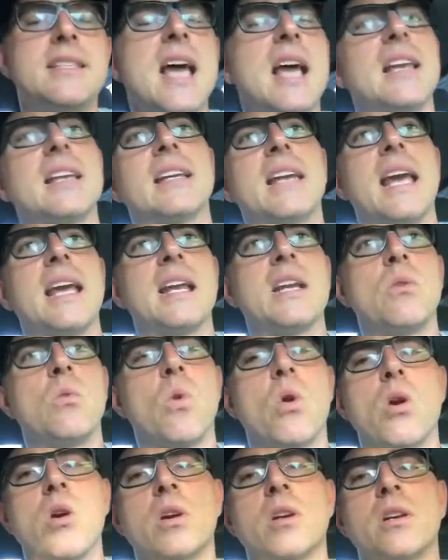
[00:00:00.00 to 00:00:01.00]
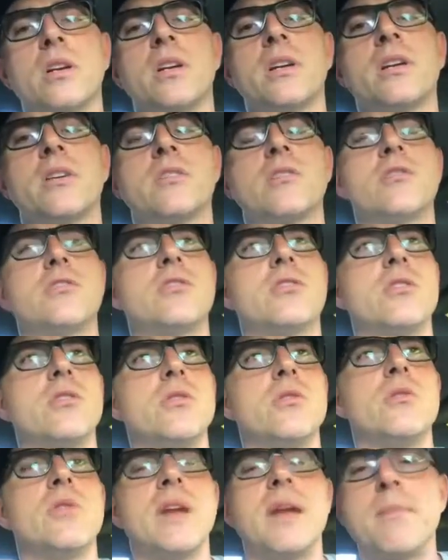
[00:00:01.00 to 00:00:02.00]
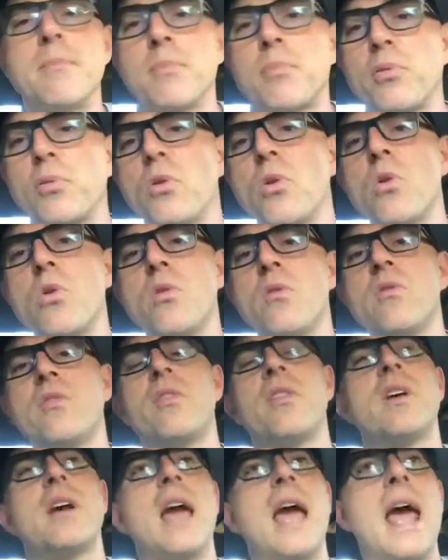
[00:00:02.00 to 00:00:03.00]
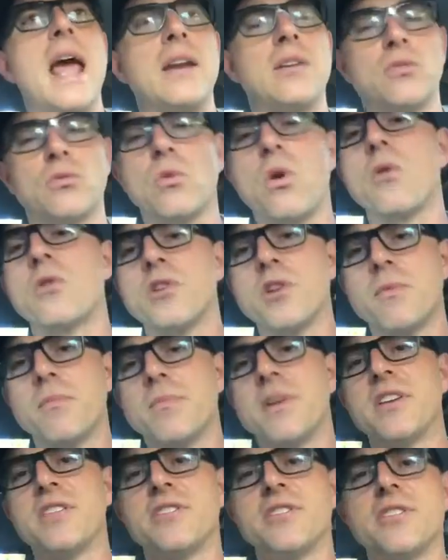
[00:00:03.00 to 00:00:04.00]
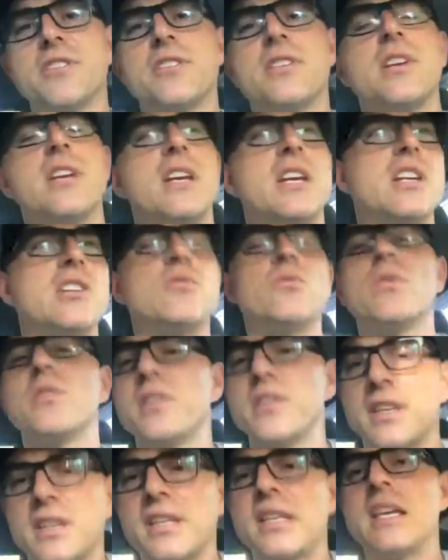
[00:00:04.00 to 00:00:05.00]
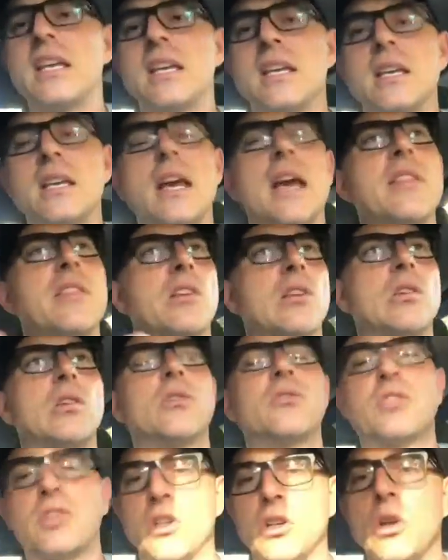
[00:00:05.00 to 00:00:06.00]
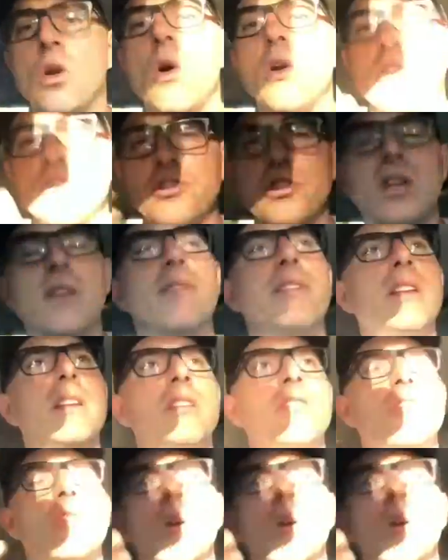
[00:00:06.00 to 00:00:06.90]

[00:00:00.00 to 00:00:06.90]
delegating work to improve and grow your business is really the key and the, to longevity,